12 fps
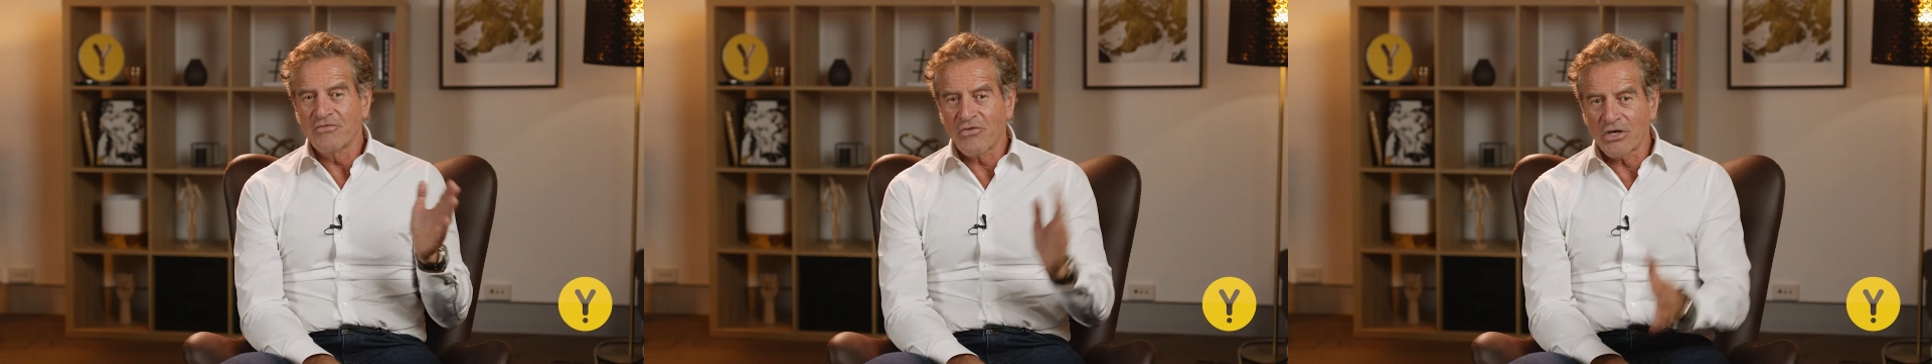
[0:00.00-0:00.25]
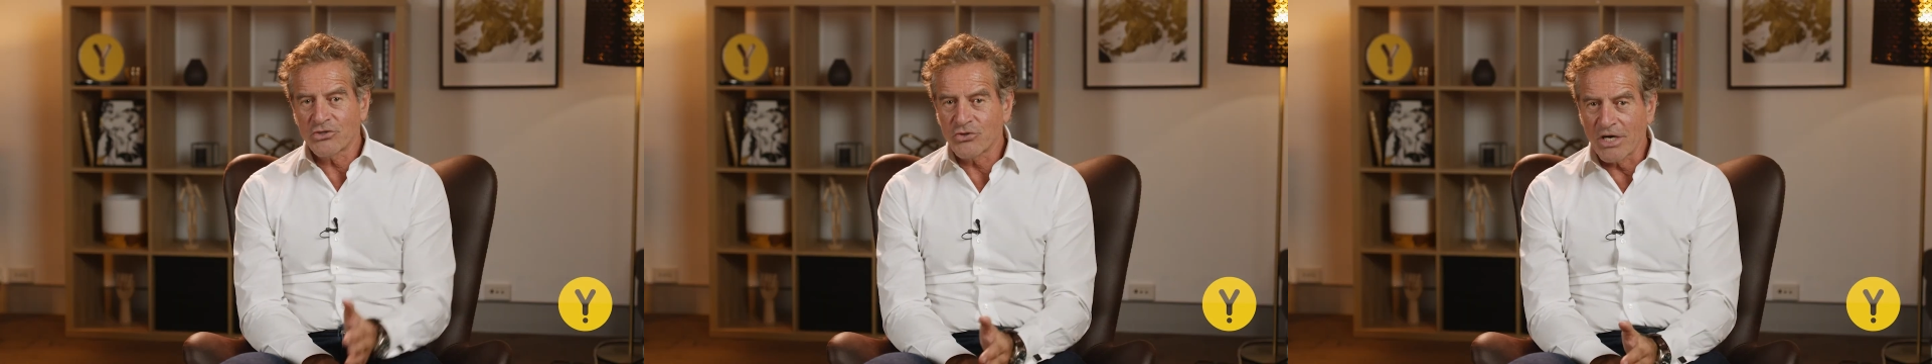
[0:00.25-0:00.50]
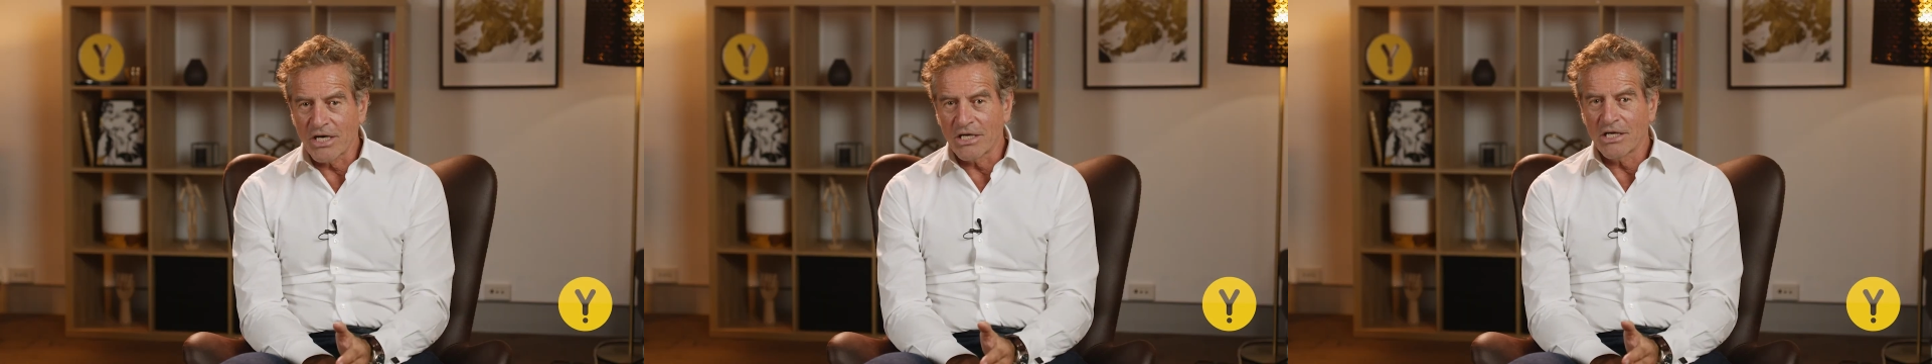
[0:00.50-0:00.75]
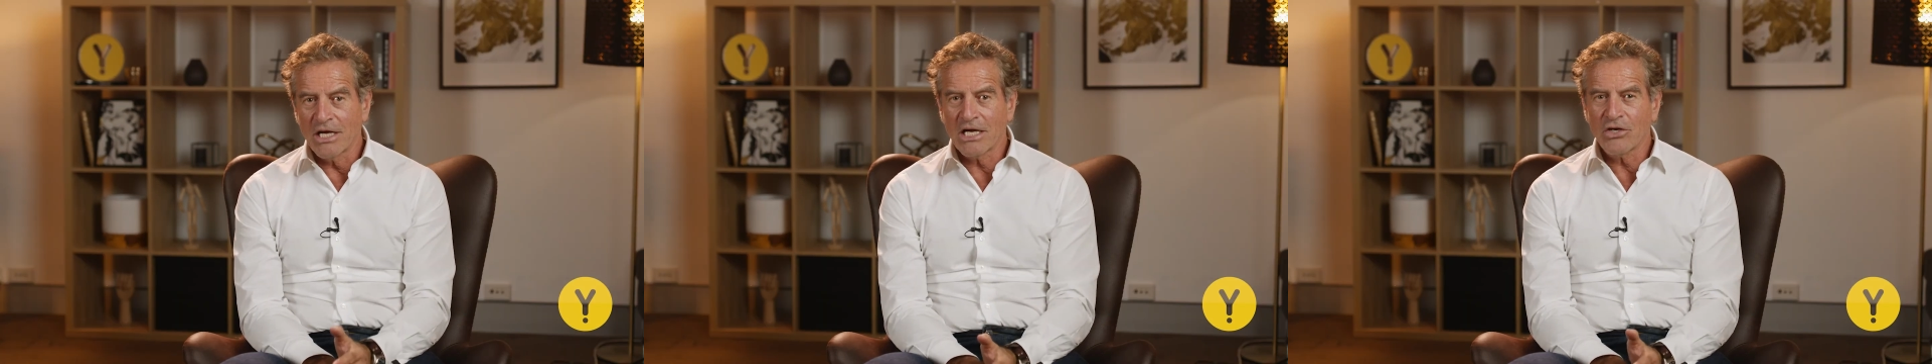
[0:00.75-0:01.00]

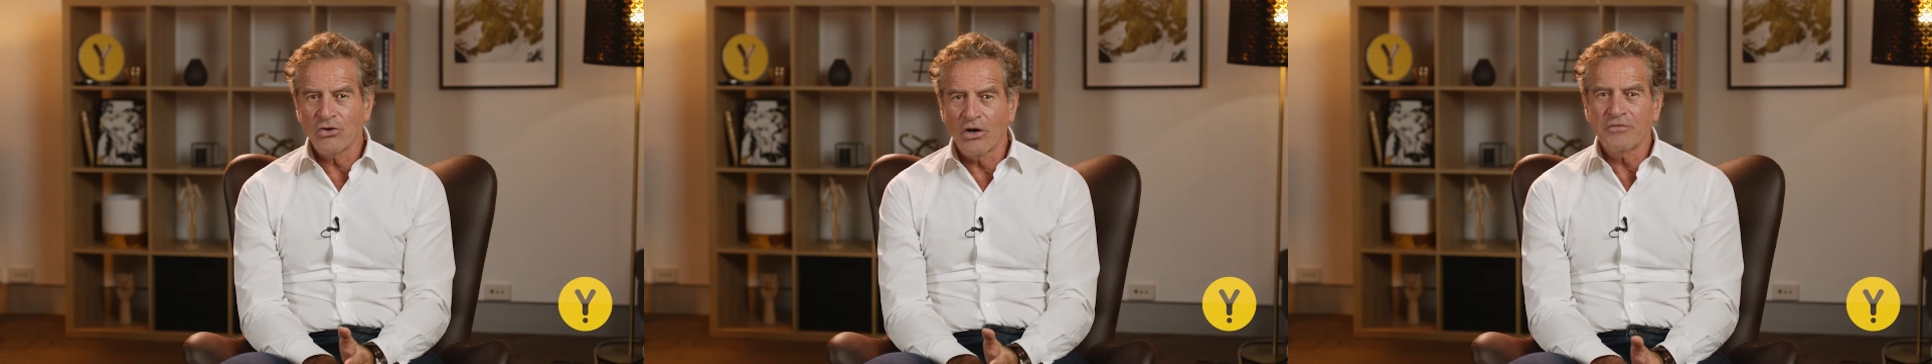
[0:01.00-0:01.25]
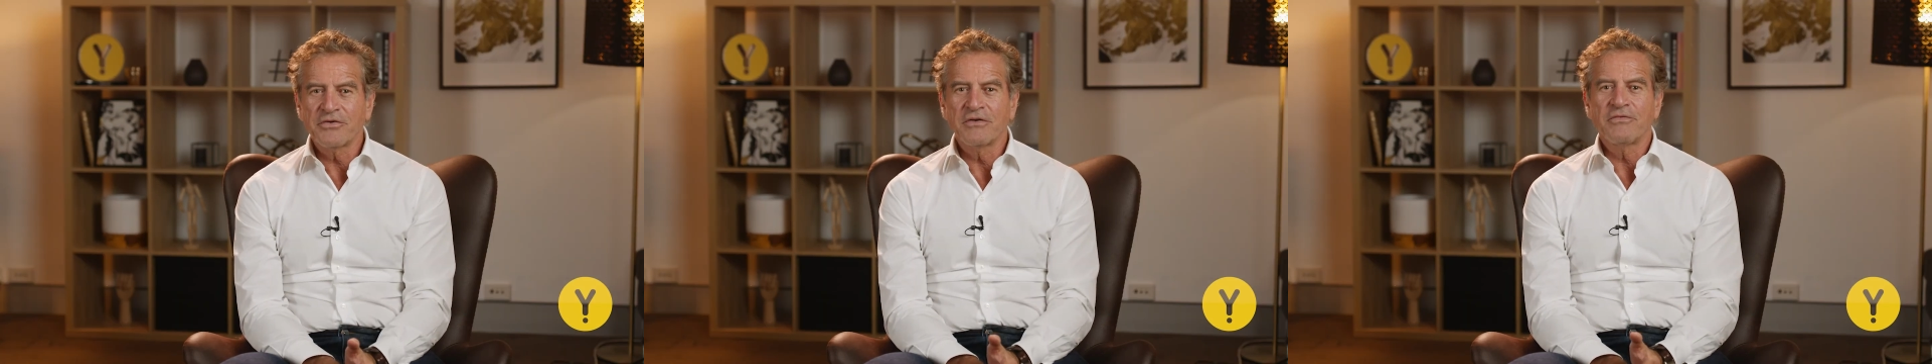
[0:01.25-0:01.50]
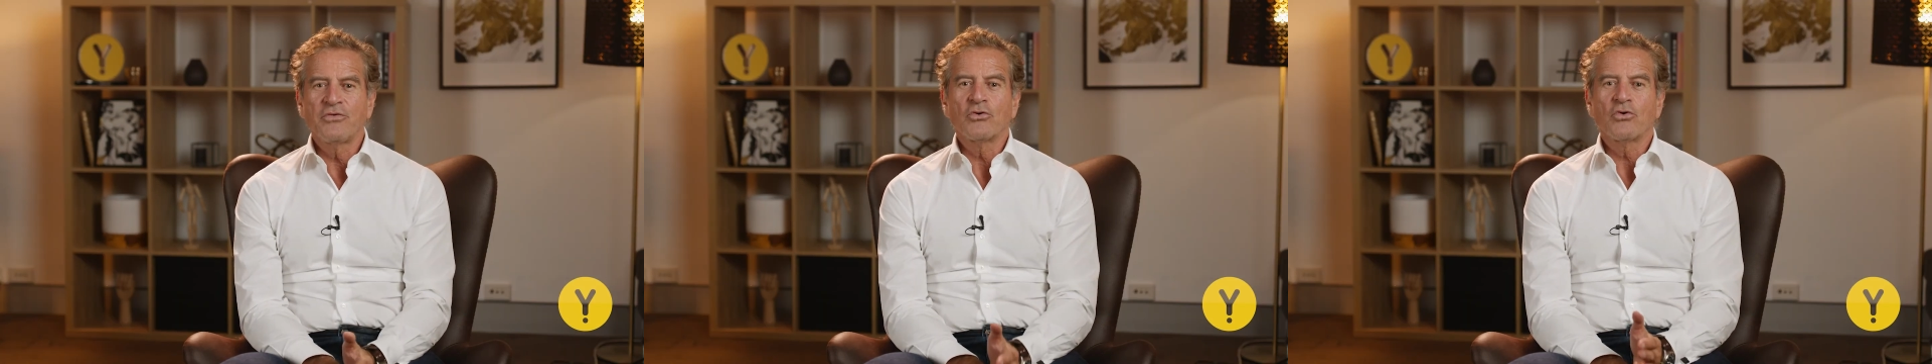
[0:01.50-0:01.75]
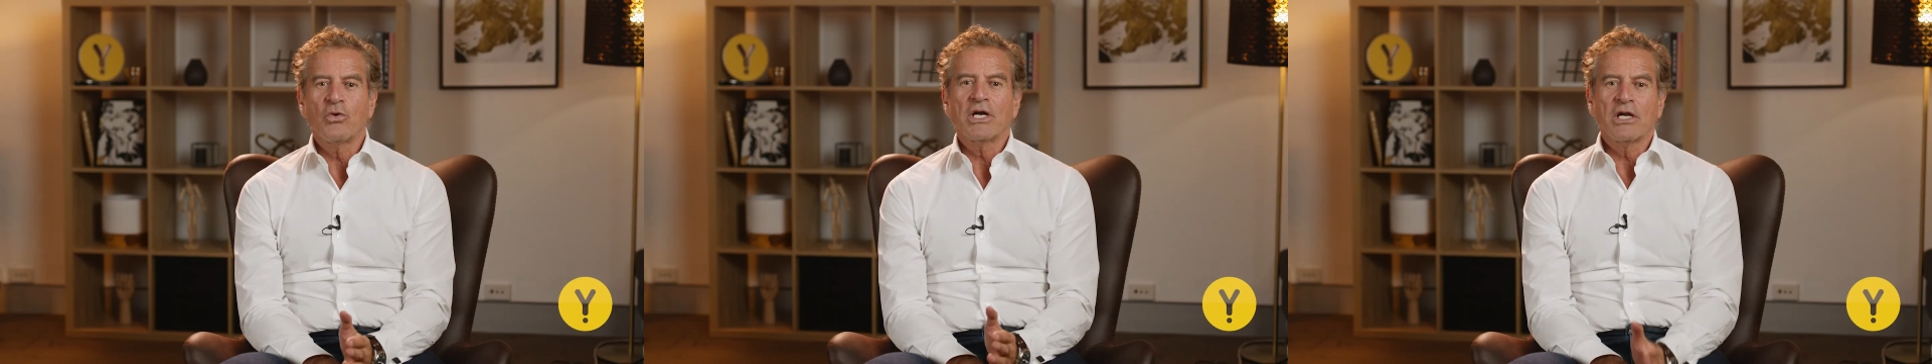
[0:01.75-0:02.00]
frustrating, and can often feel
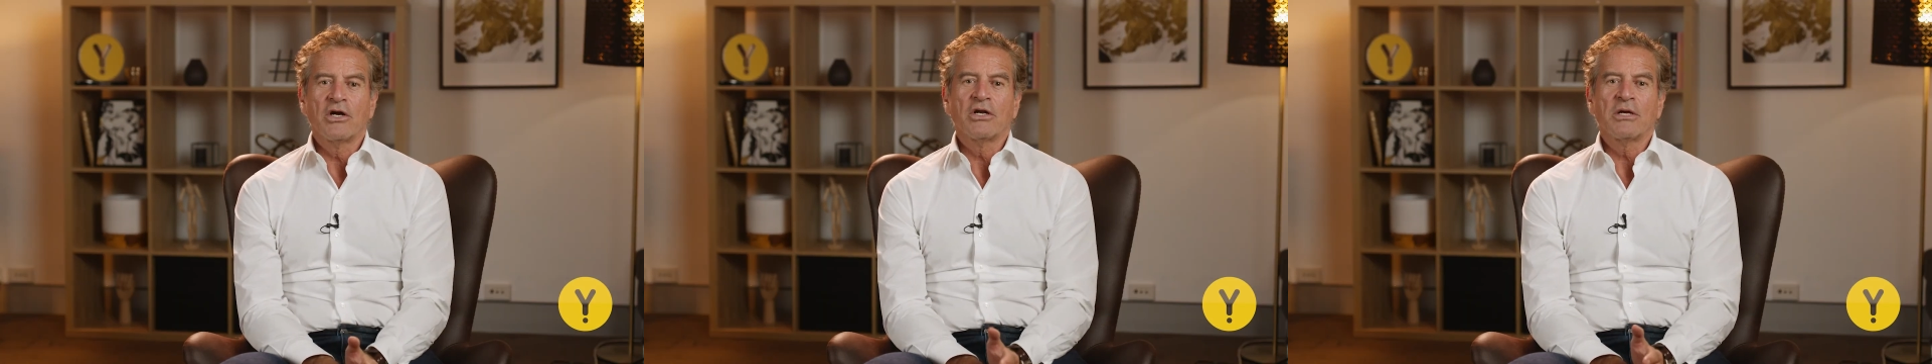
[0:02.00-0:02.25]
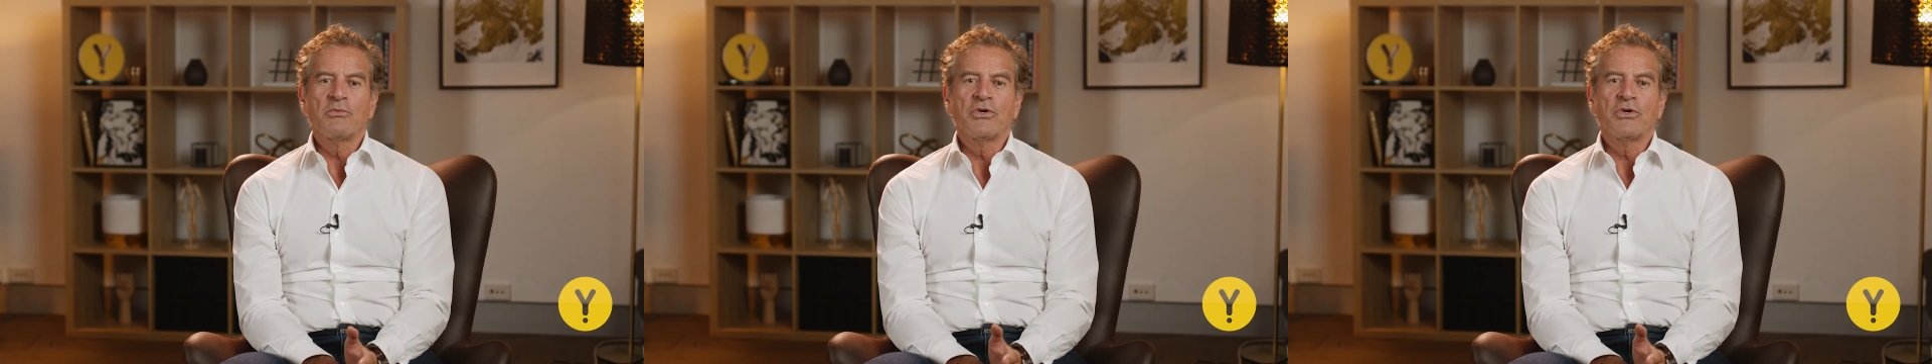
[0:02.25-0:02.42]
quite lonely